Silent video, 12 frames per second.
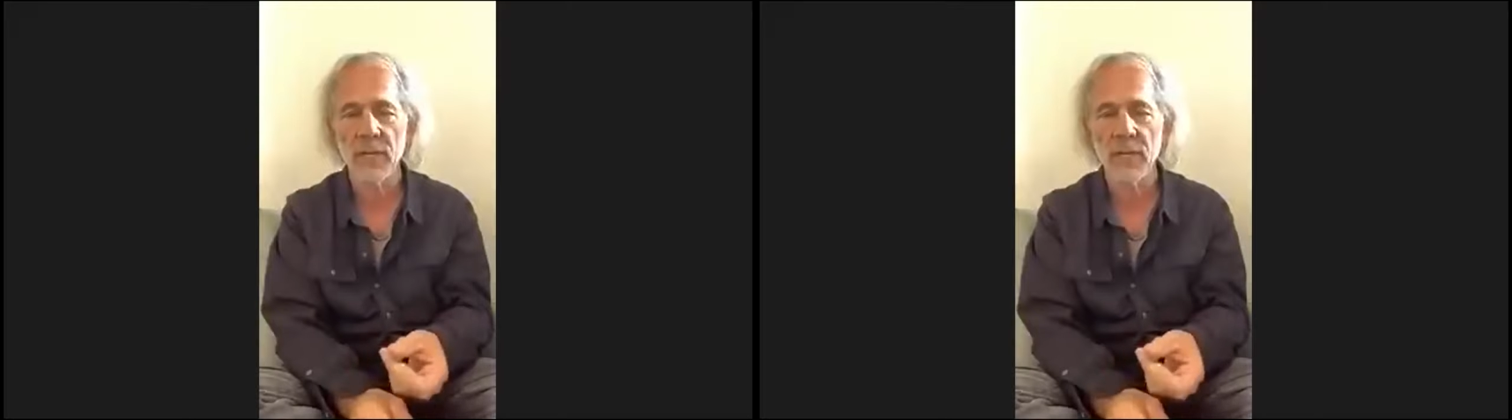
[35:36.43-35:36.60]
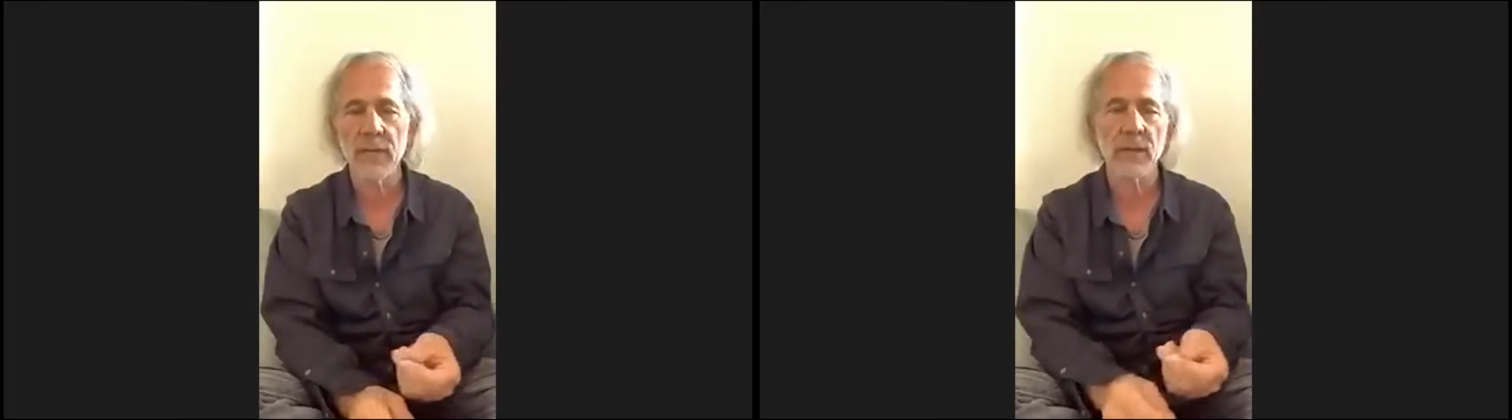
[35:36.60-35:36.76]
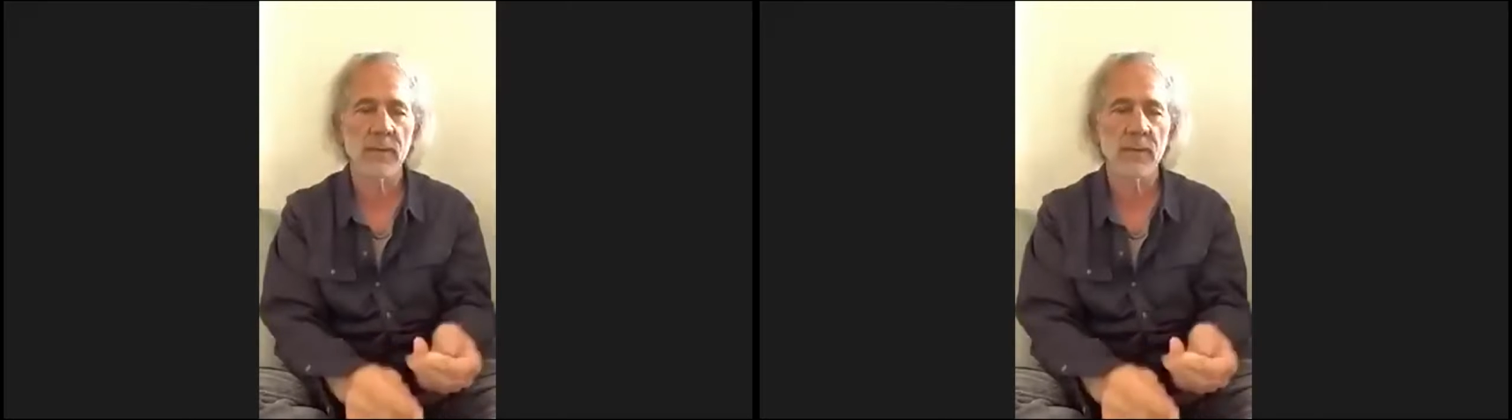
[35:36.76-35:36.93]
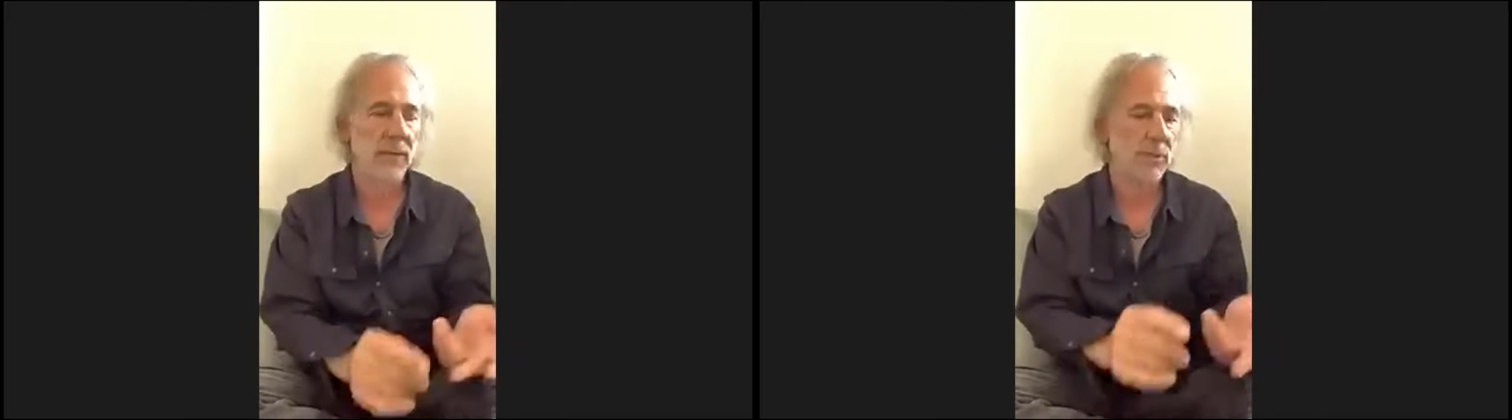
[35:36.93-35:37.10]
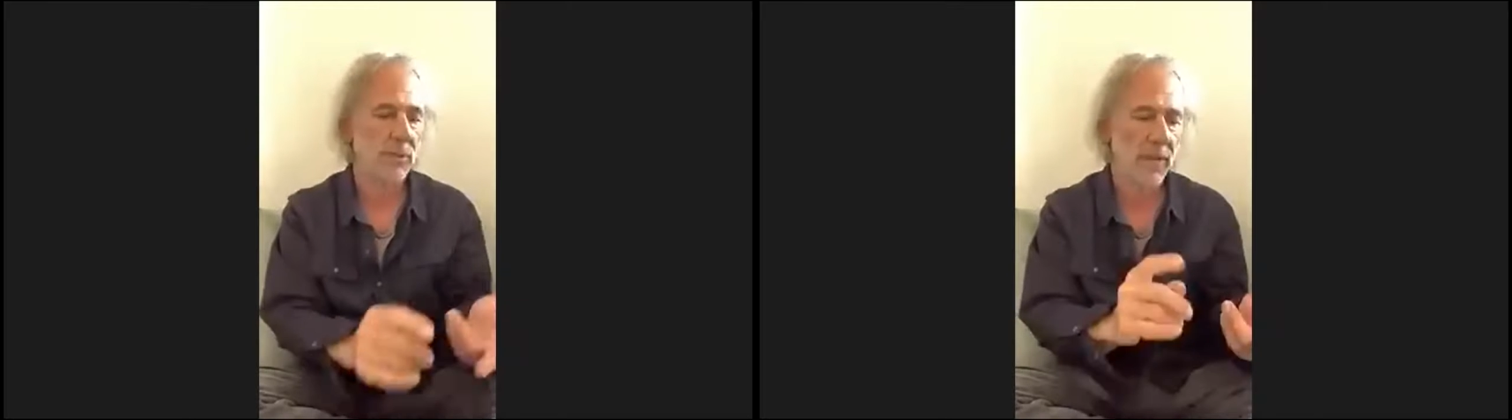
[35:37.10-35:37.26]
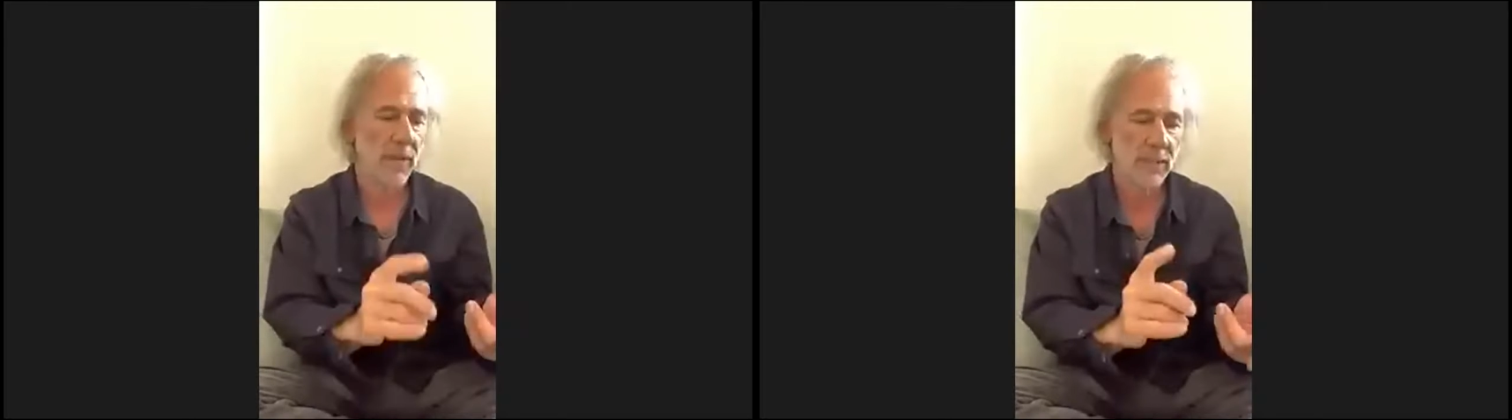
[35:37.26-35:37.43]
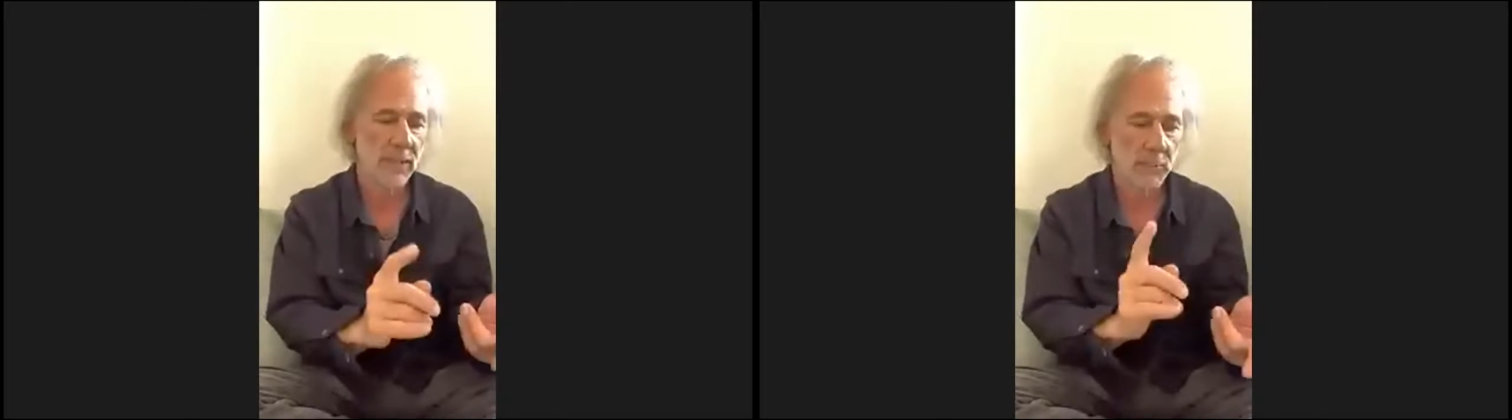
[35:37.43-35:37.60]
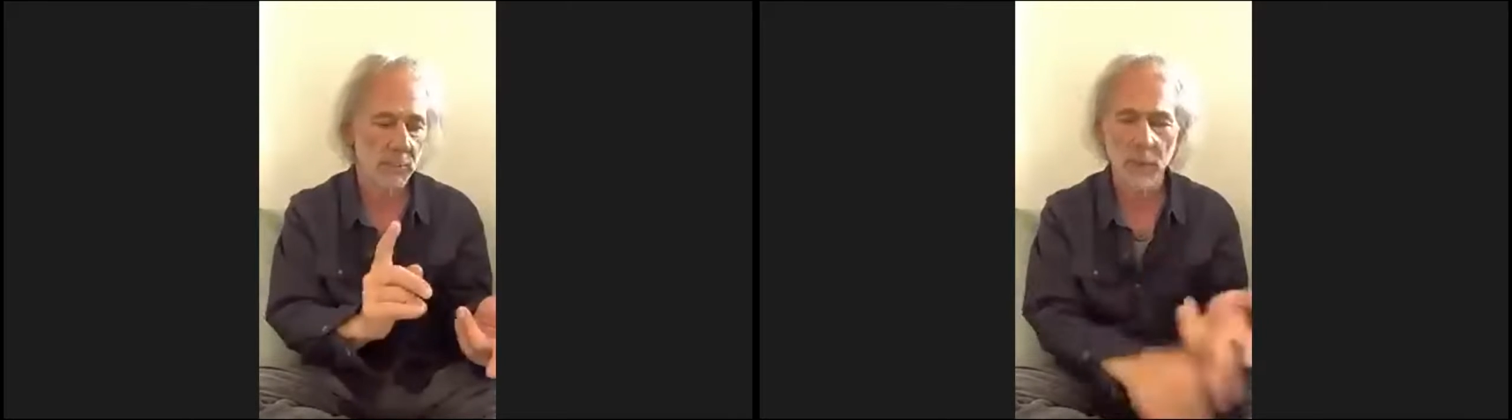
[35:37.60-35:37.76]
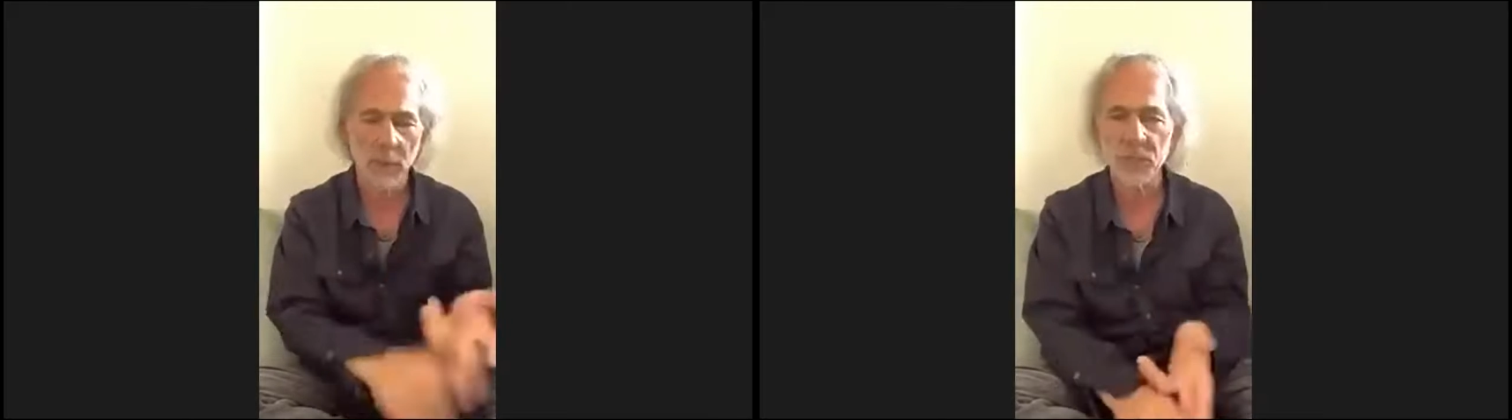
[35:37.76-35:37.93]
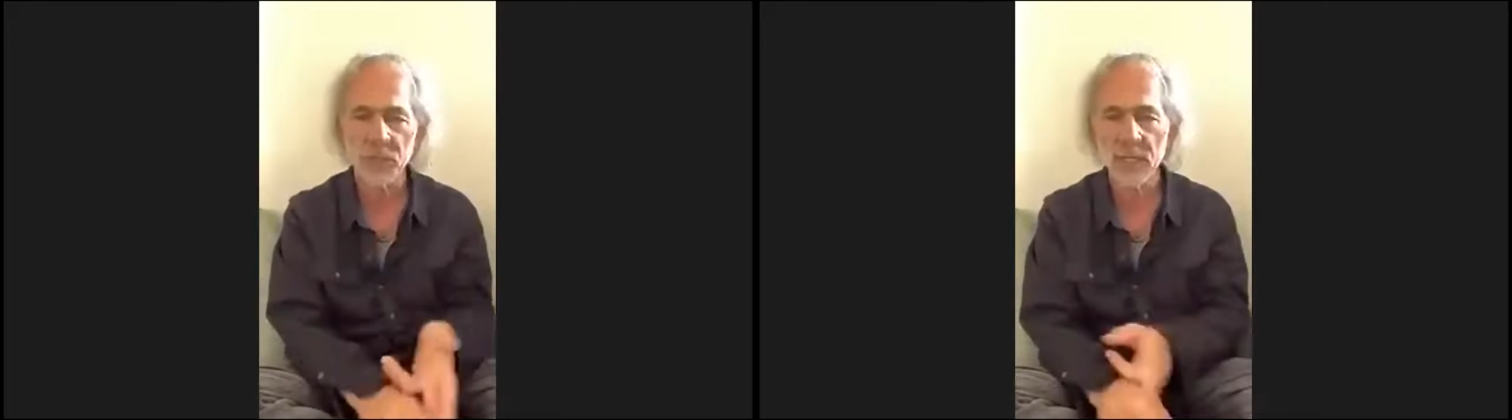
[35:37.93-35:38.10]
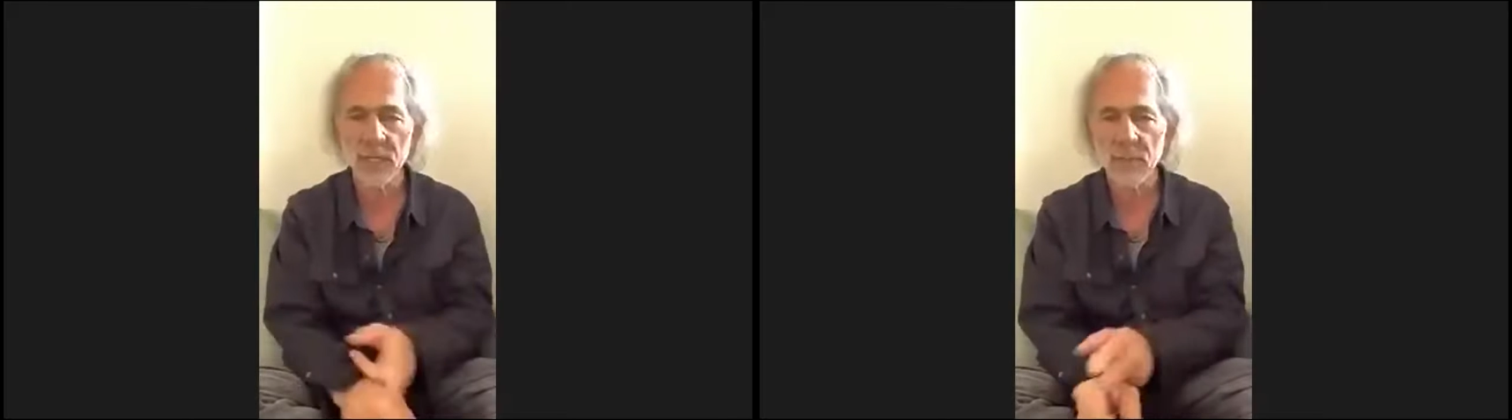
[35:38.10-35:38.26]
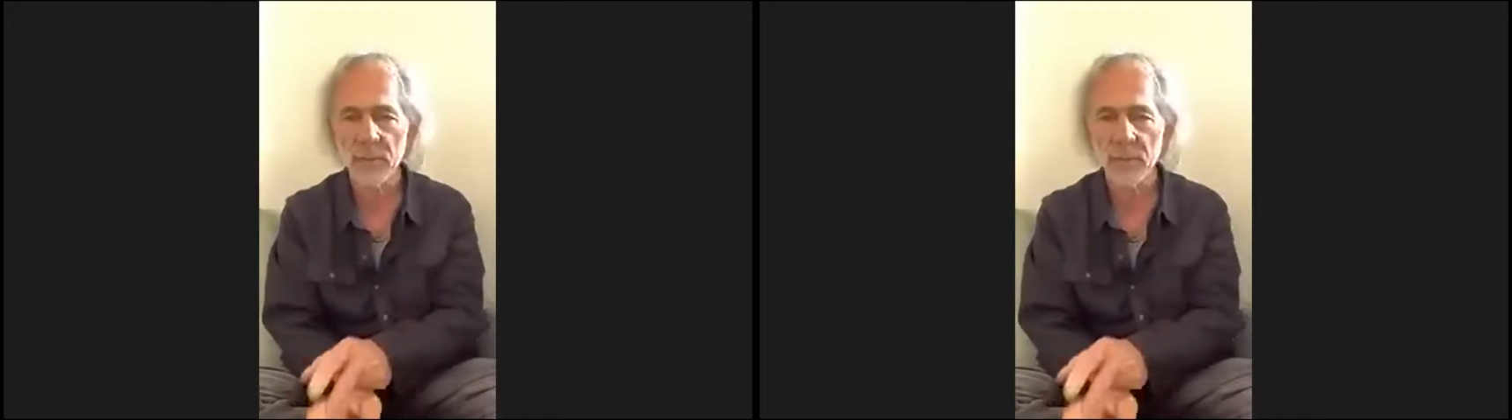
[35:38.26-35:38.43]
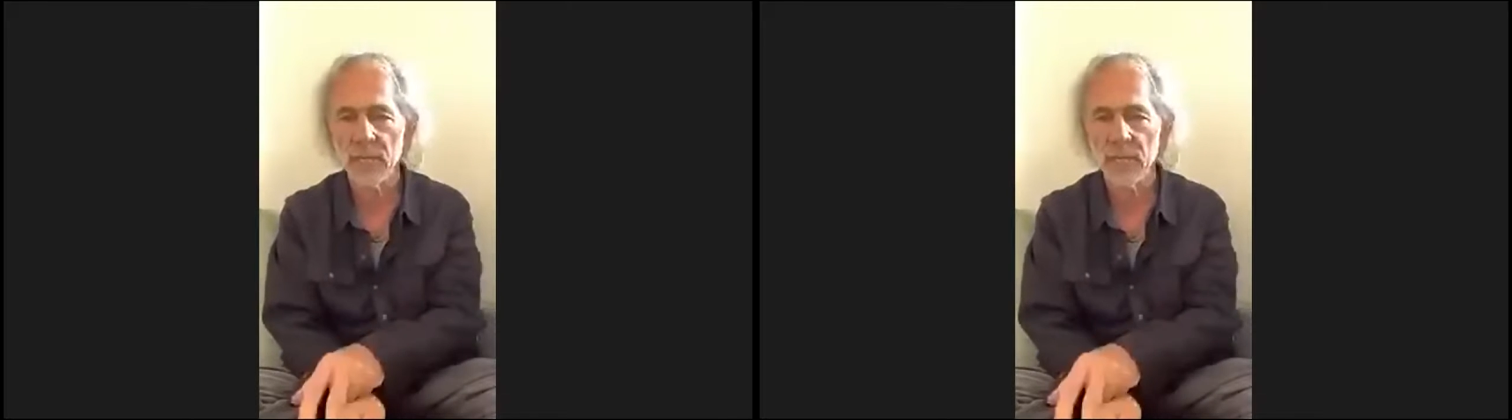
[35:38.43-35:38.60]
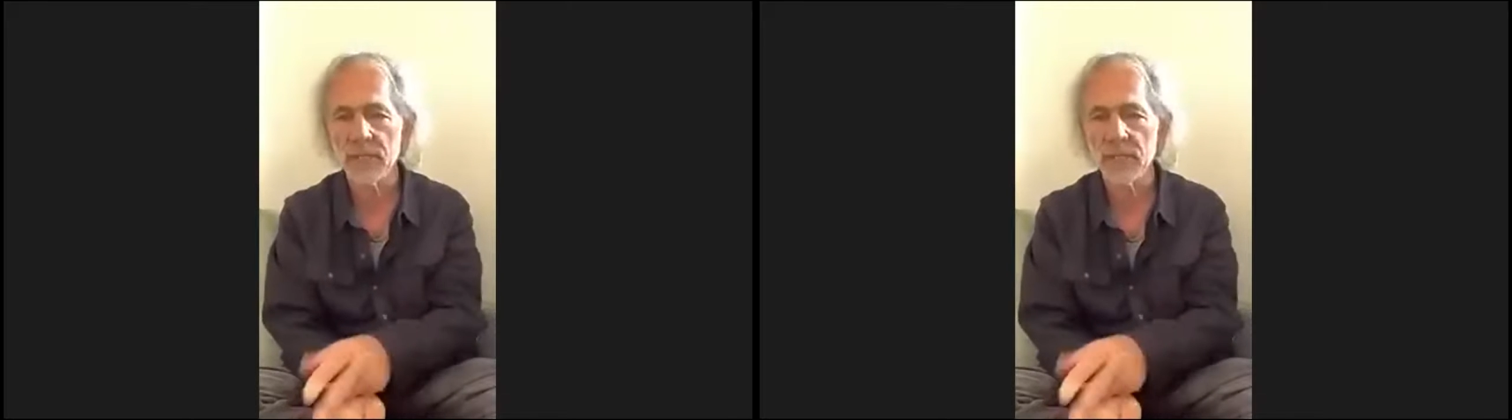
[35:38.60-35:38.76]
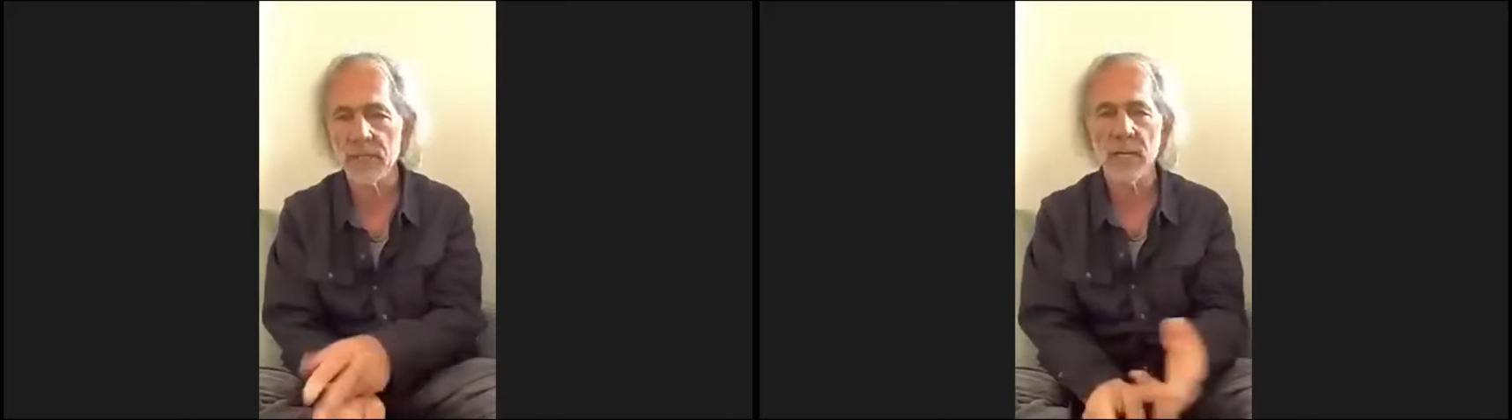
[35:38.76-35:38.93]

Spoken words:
They're directing publishing companies.